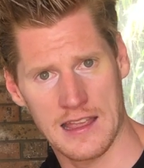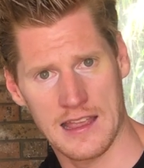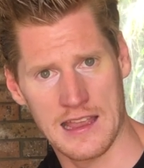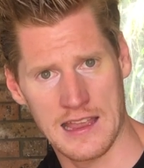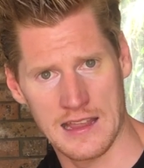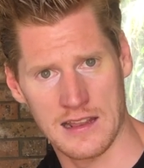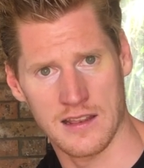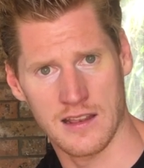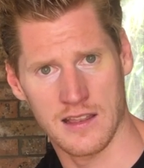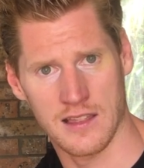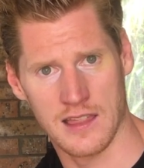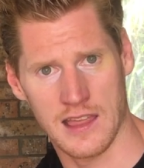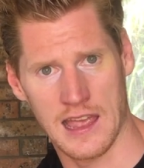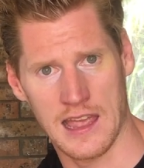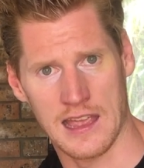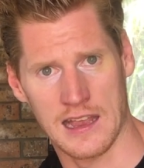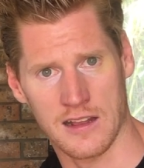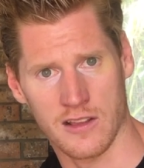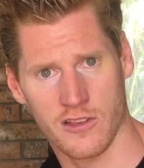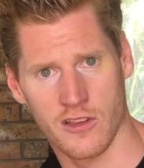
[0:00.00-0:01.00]
in
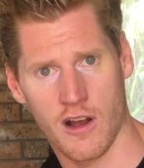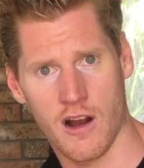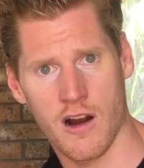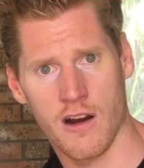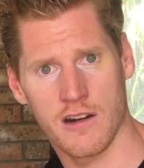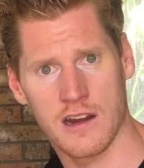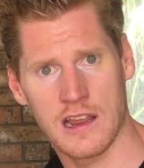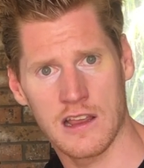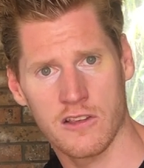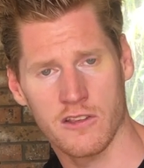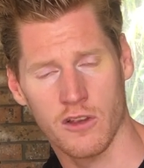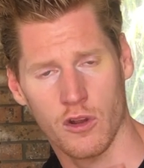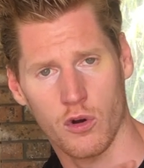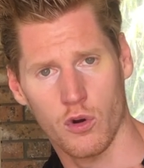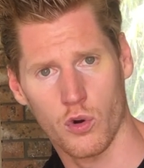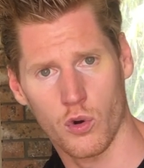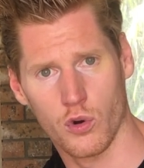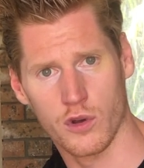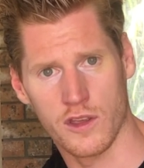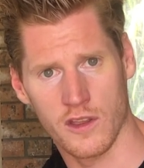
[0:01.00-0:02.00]
their entirety. So
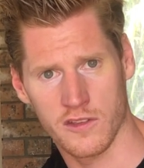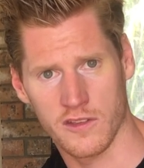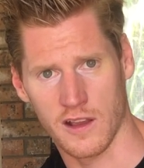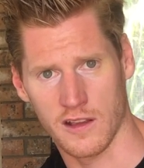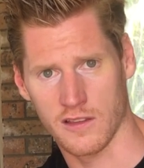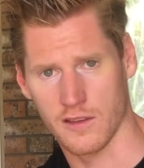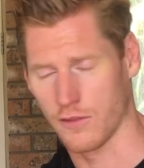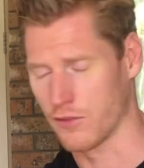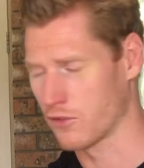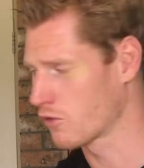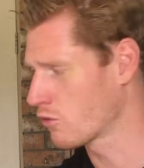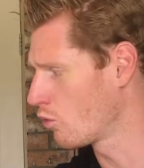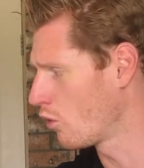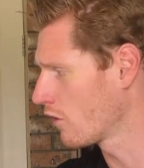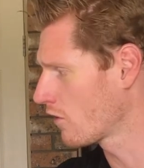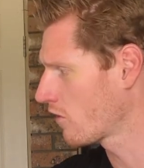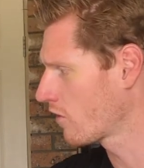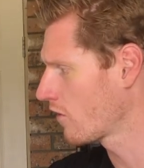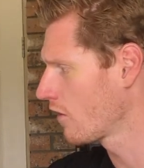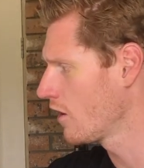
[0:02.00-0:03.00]
all your sets of
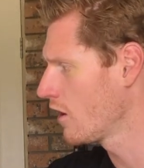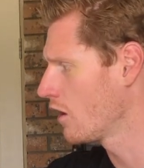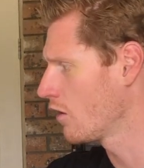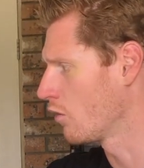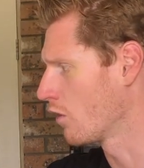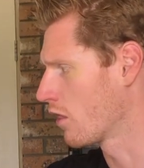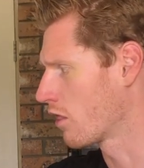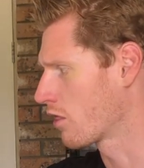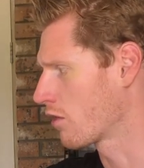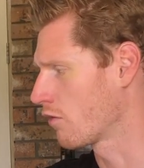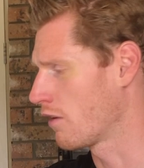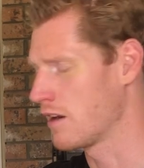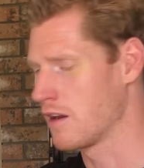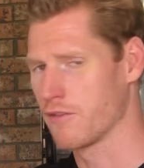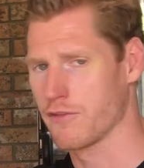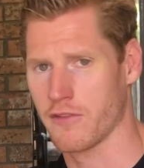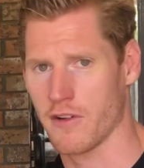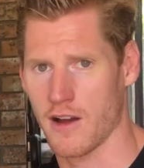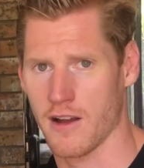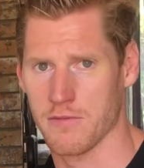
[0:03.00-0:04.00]
squats with 3 to
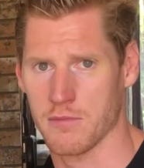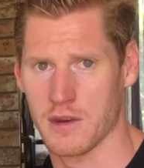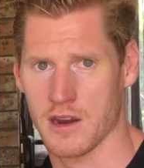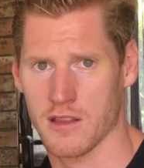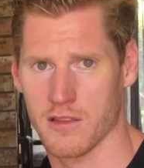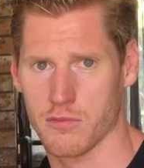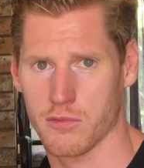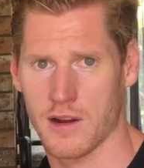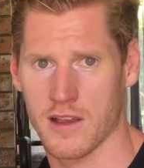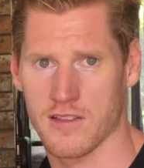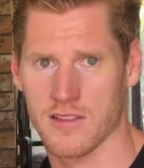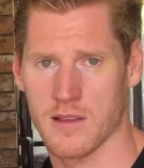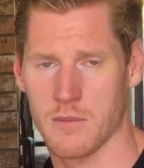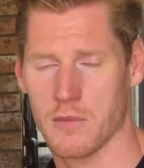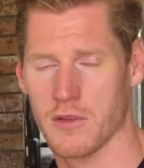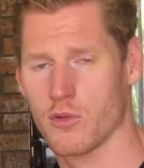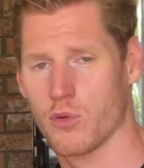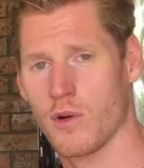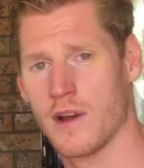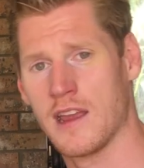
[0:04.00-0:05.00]
5 minutes rest in
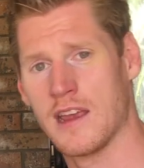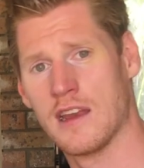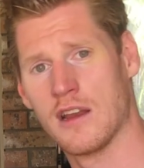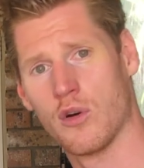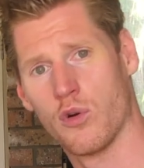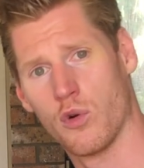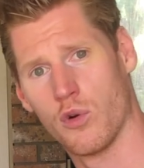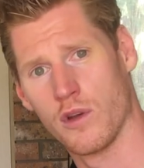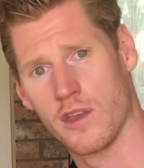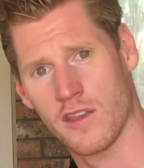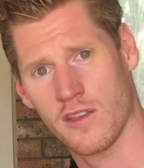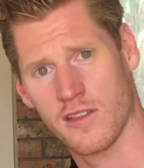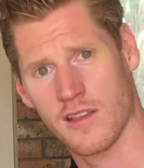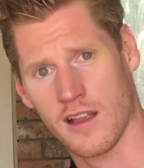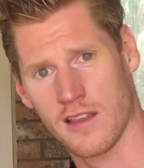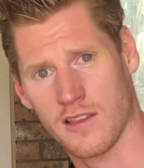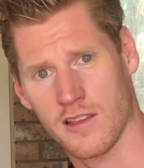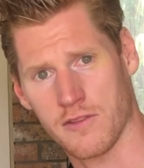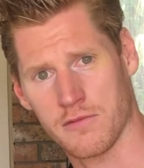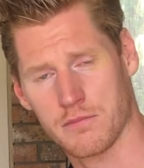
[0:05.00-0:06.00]
between, all your
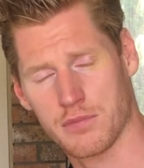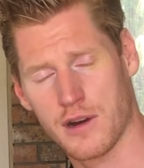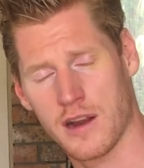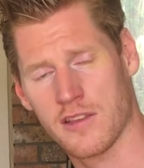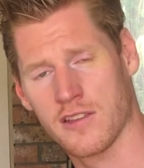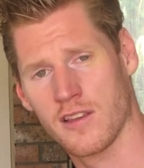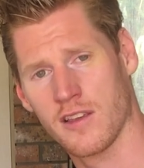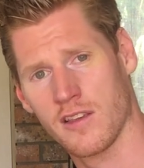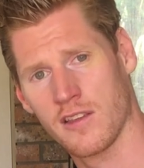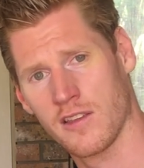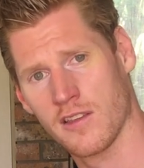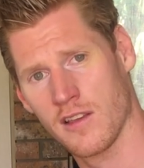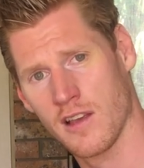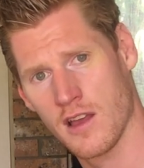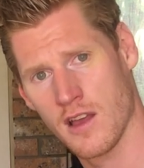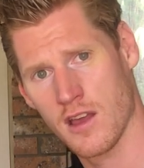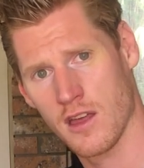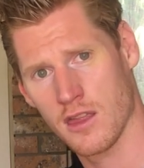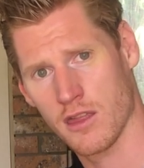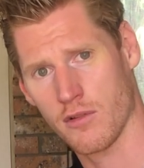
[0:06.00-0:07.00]
sets of presses,
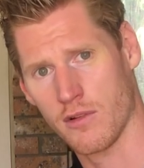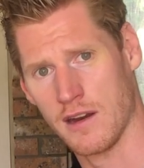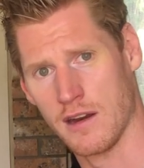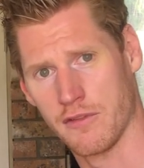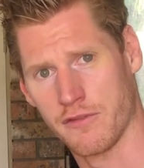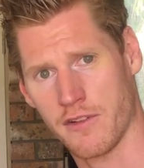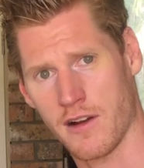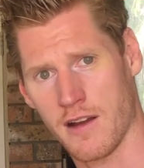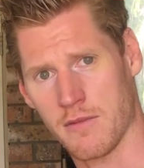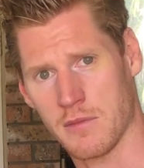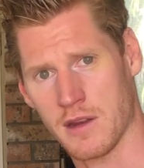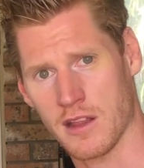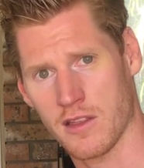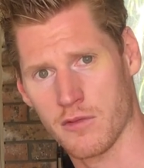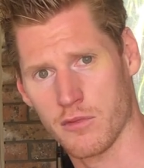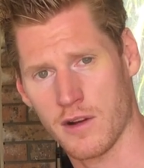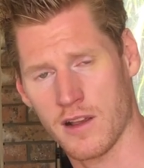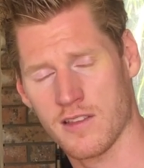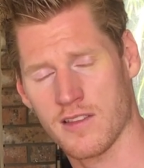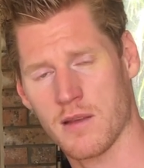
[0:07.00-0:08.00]
3 to 5
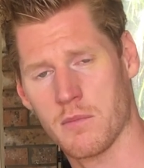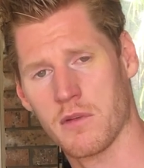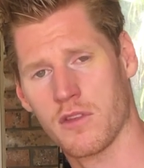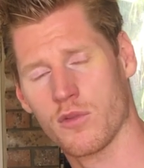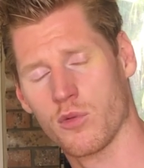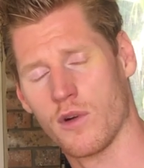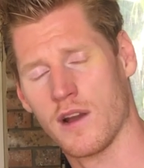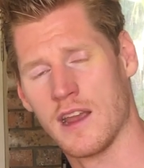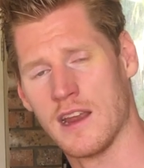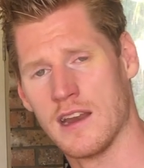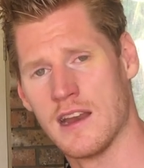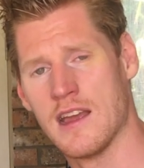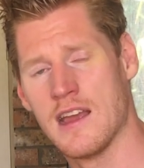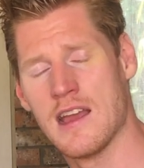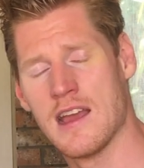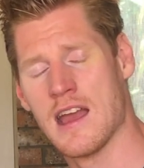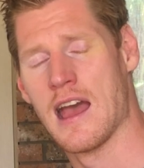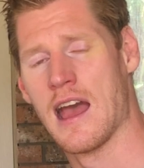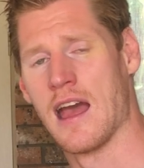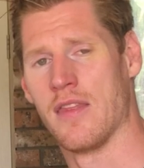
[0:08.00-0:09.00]
minutes rest in between,
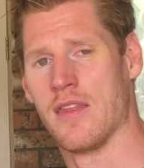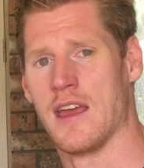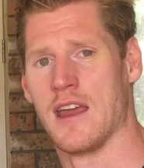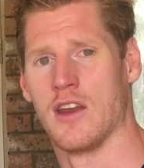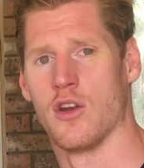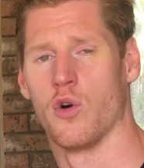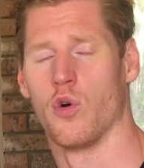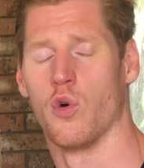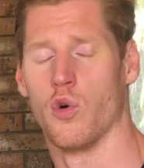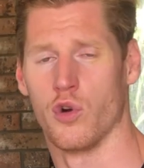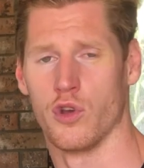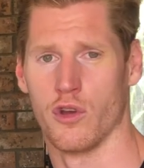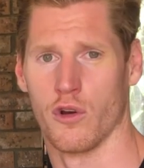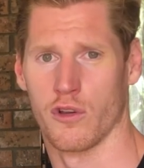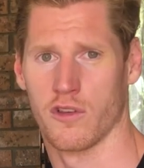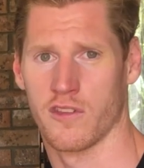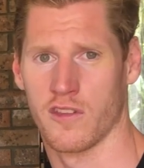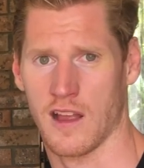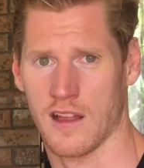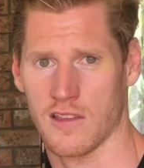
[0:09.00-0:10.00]
and then all
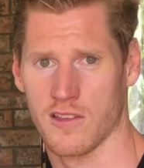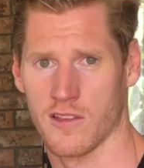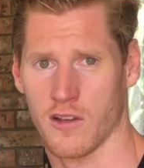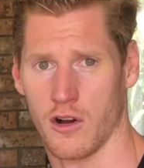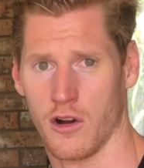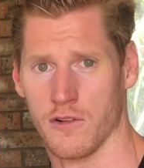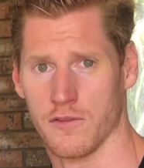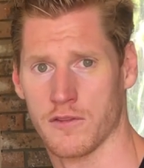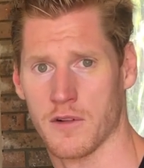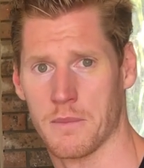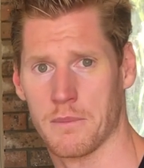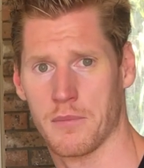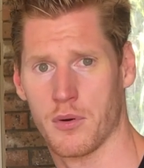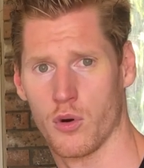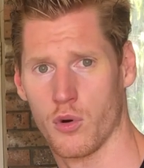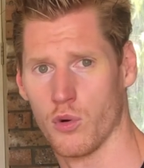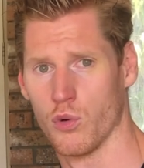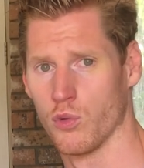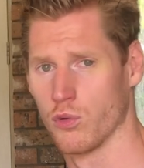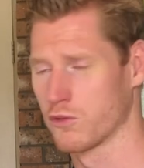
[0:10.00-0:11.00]
your sets of
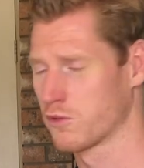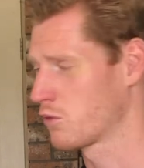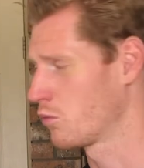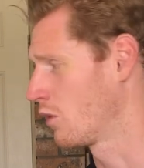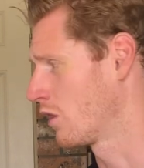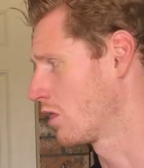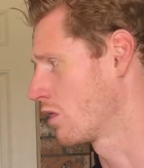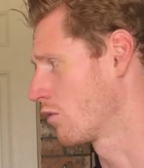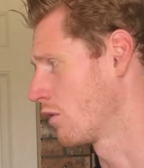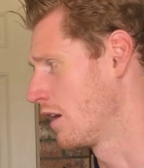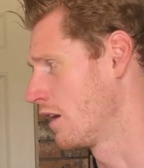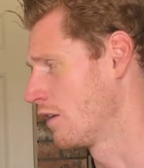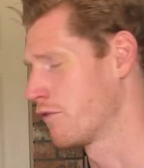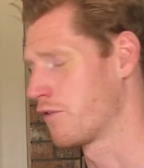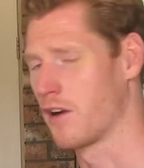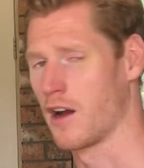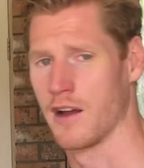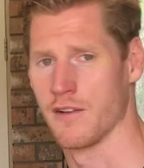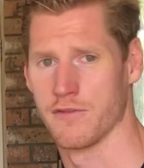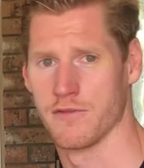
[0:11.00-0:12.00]
pulls with 3 to
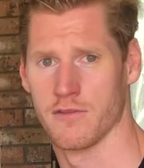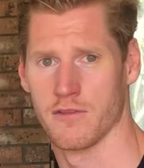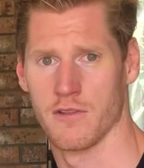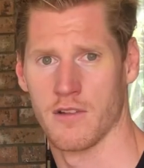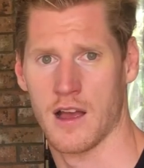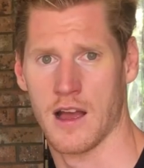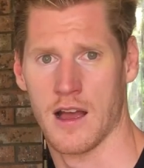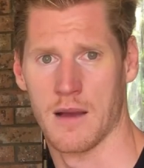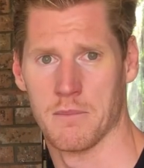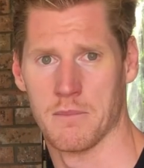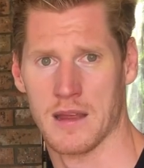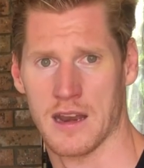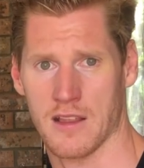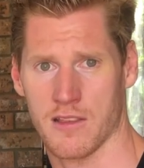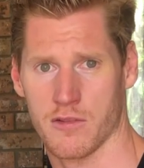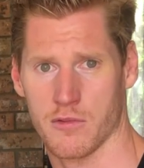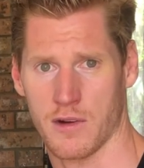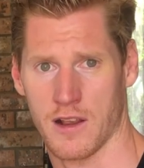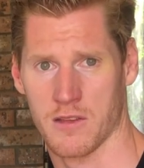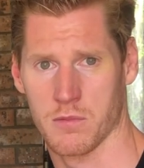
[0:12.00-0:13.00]
5
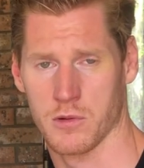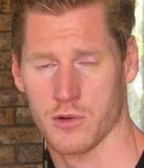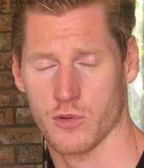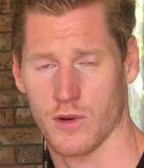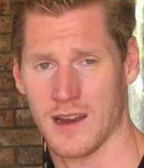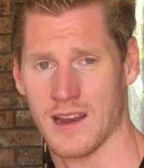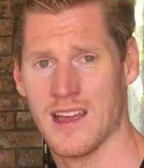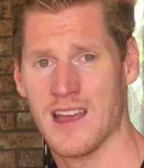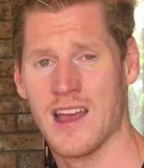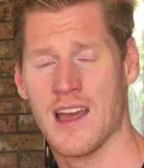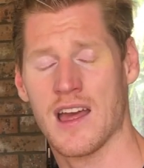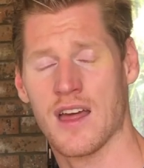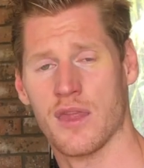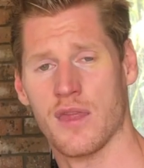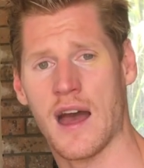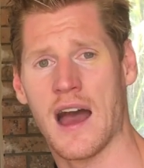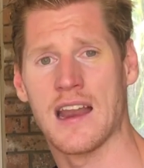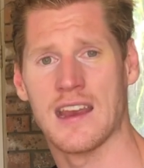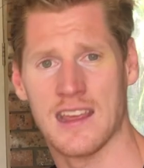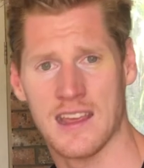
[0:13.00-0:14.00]
minutes rest between.
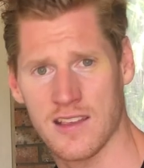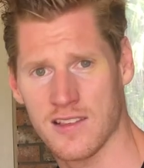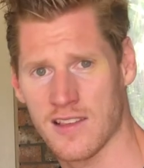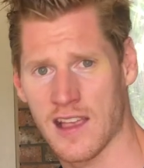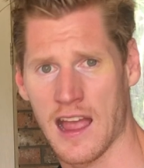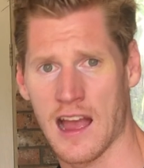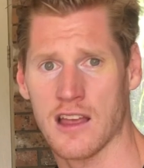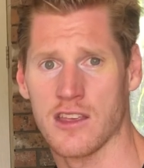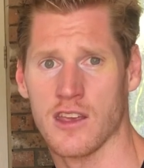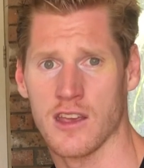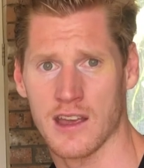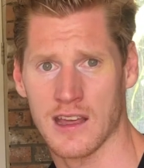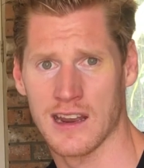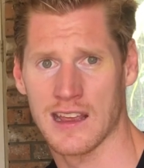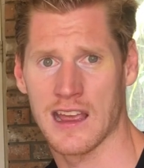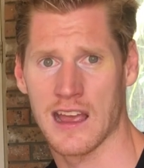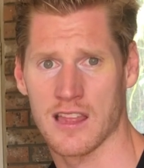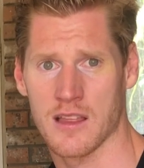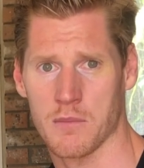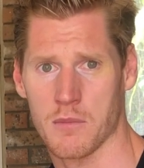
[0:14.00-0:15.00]
That is how you're going to
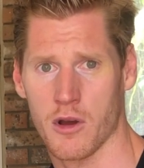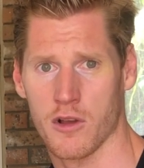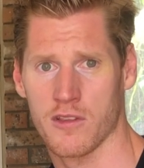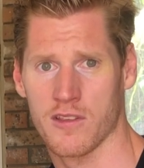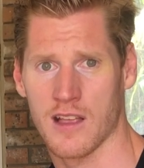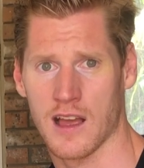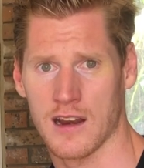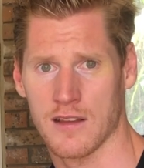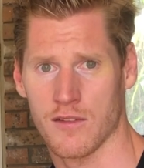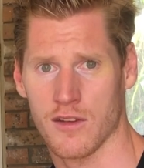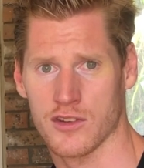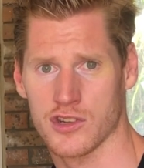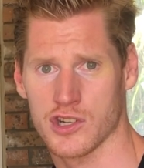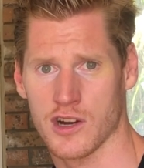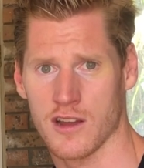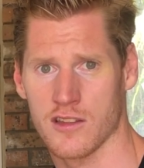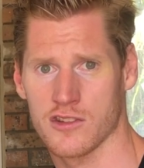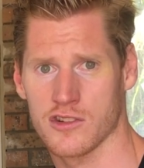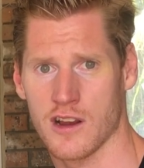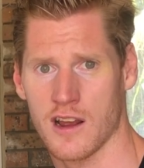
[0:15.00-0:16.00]
get the most out of your
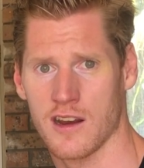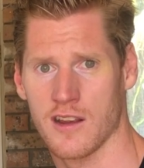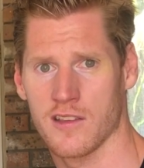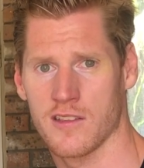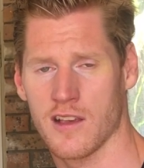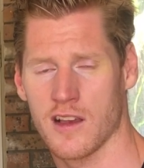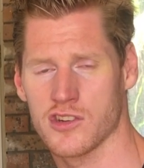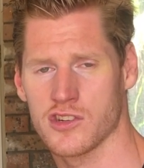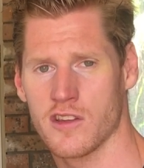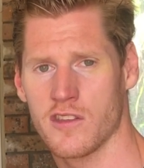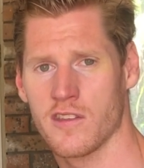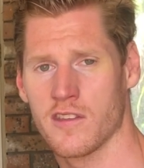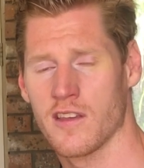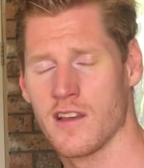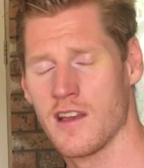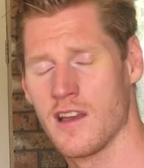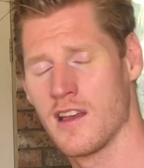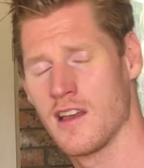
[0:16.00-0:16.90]
strength training sessions.